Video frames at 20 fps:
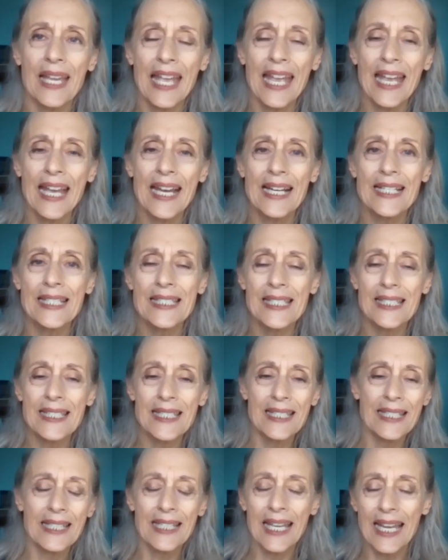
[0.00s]

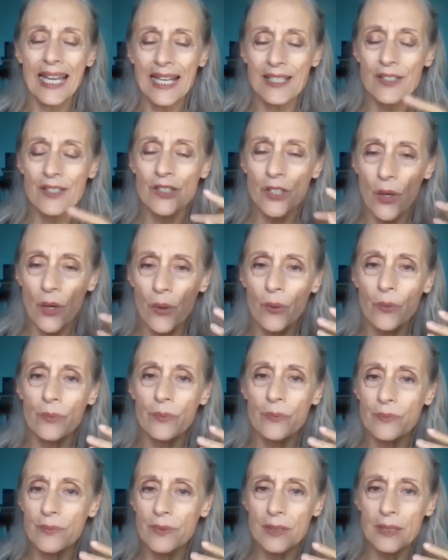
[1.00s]
And
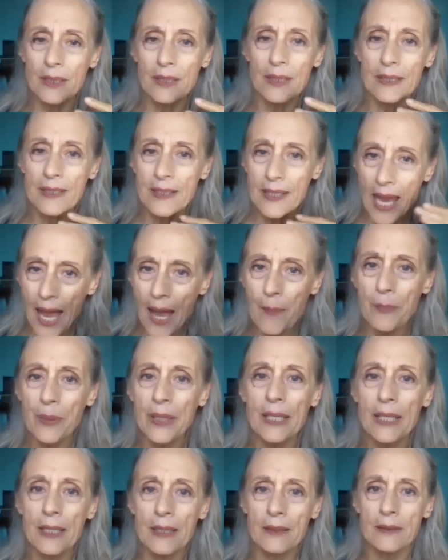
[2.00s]
so
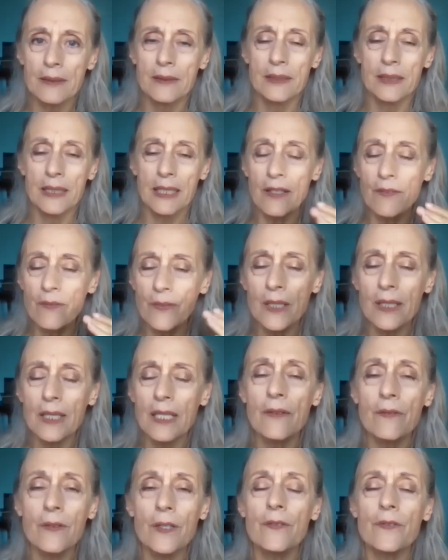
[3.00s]
tapping, even
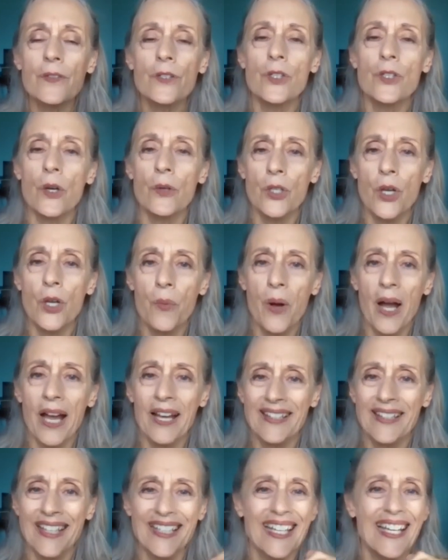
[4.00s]
if you don't know why,
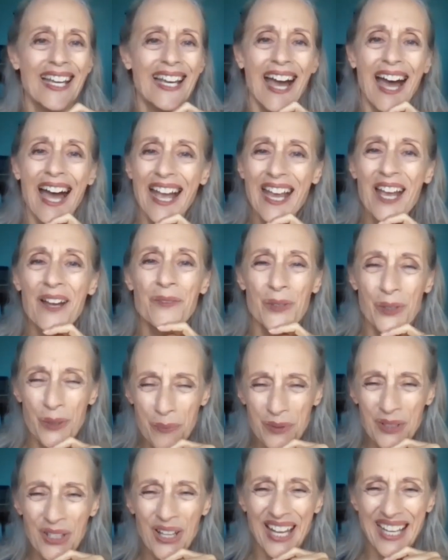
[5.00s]
like I have
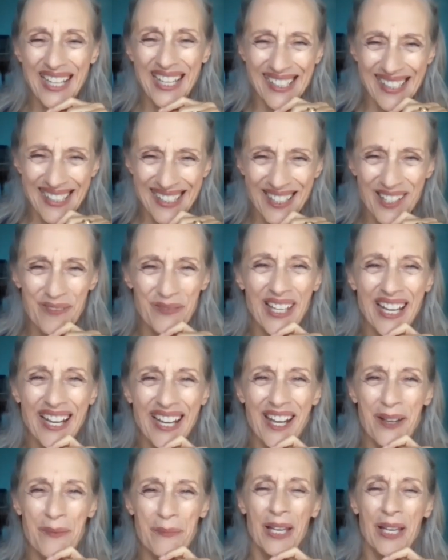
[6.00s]
some clients
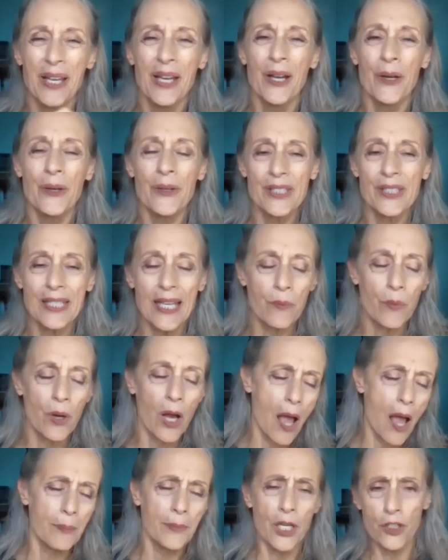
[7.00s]
sometime will say, well,
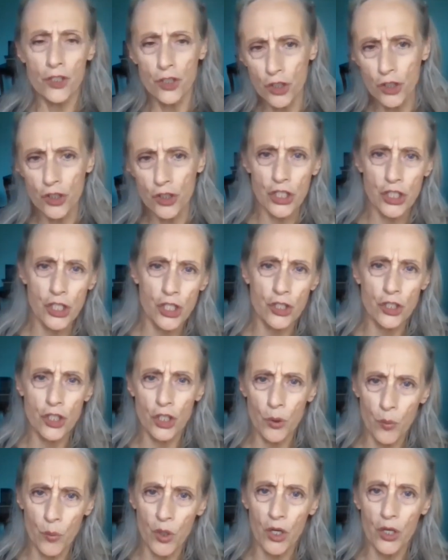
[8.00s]
I'm not sure this is going
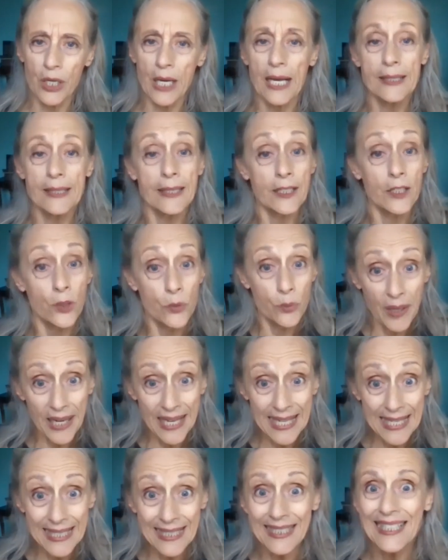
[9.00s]
to work. I said,
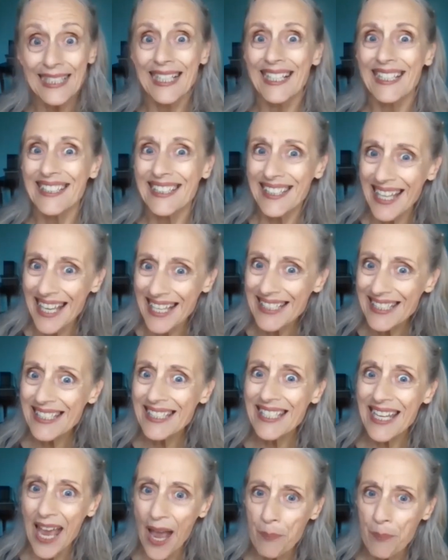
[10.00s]
great,
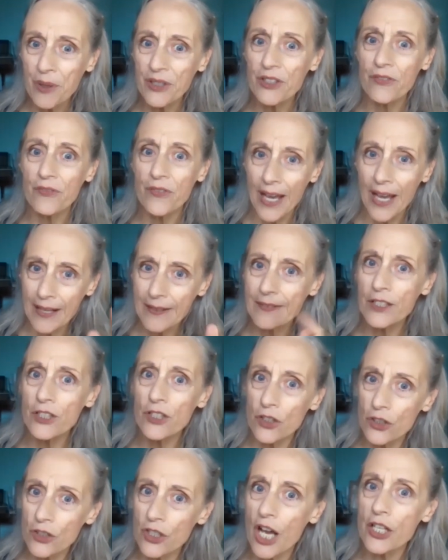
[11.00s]
let's tap on the fact that
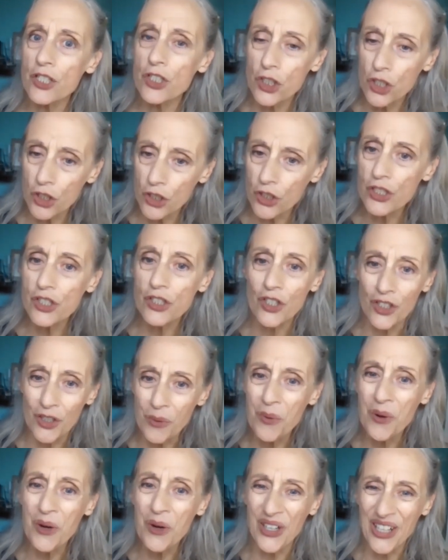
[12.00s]
you're not sure it's going to
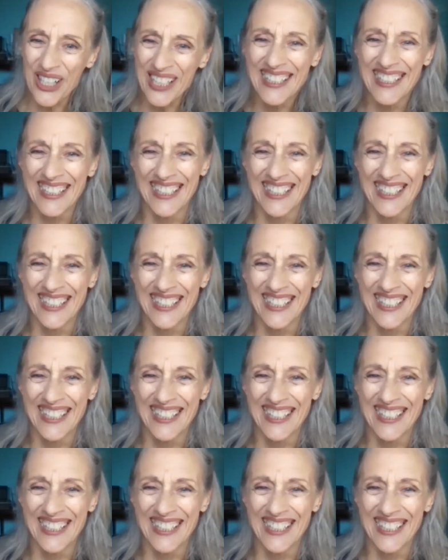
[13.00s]
work.